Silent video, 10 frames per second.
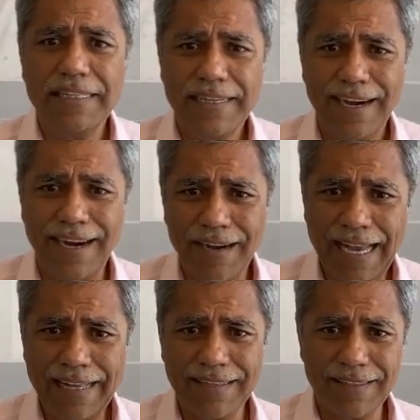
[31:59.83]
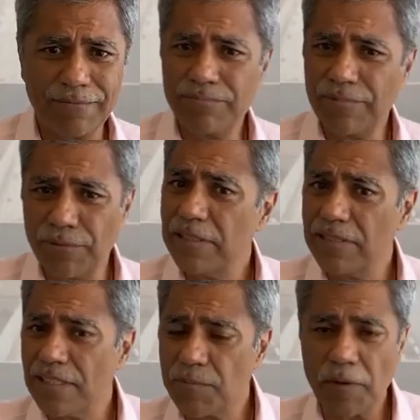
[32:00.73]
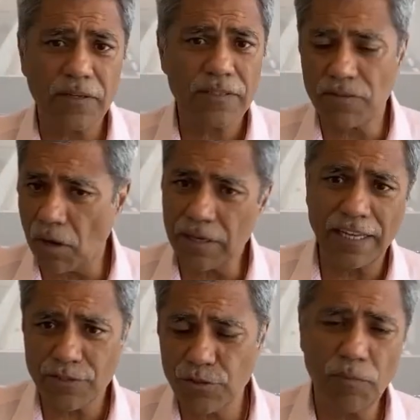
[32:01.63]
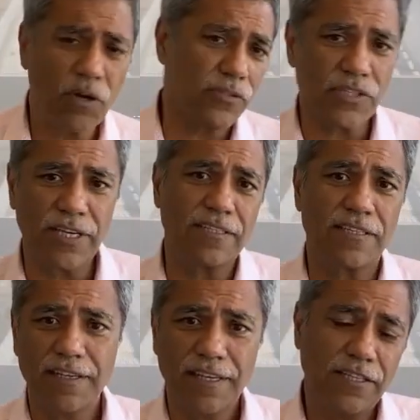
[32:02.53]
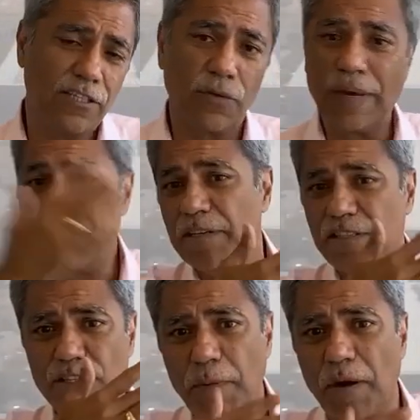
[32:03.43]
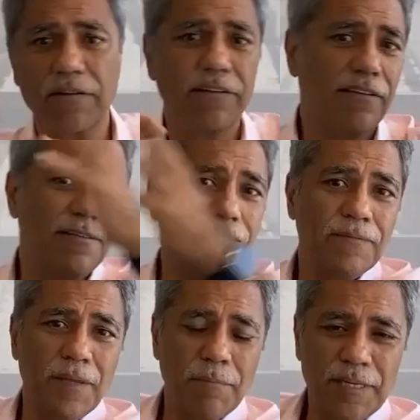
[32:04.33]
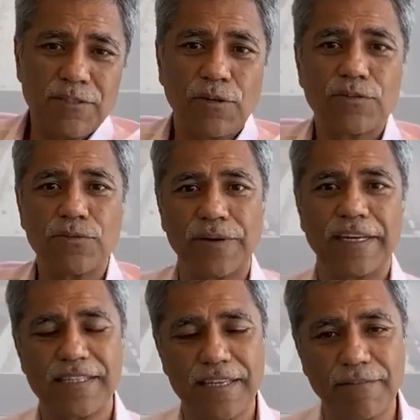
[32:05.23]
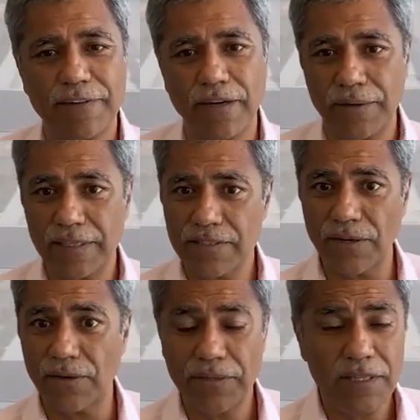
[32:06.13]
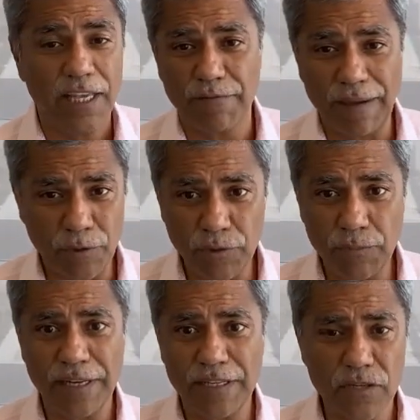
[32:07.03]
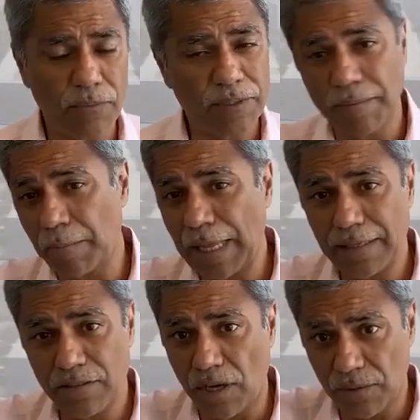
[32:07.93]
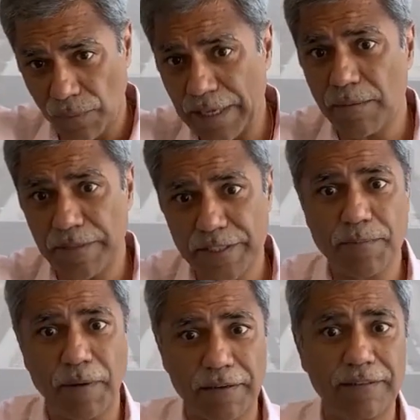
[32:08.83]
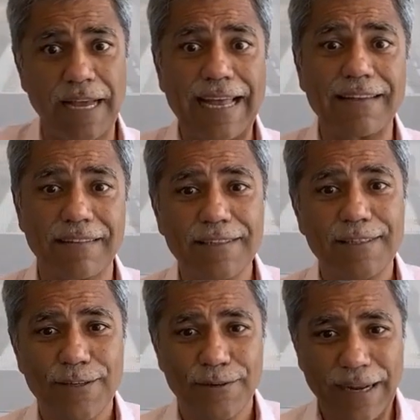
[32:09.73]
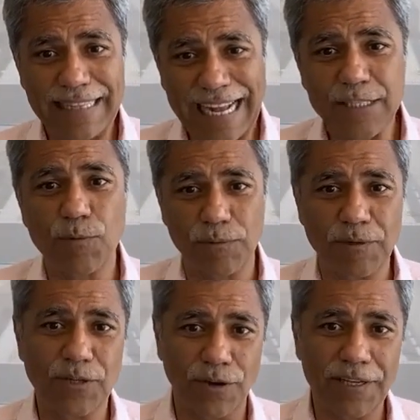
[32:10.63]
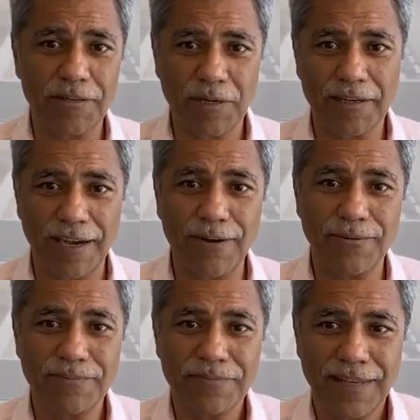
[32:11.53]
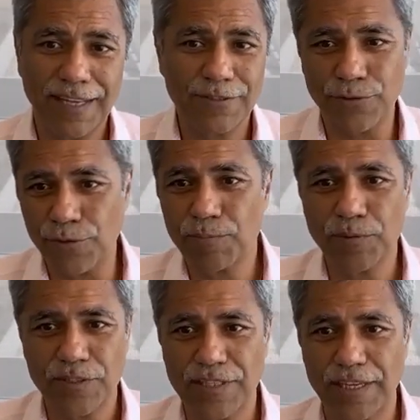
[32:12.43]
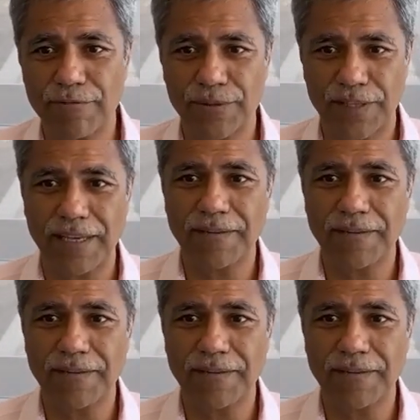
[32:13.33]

And the reason is because Don has two modes. He's a great business partner, but he's also a great CFO. And so if I'm going to brainstorm with him, I'm like, Don, where your business partner at? Right? That's what we're talking about now. And so don't put the CFO thing.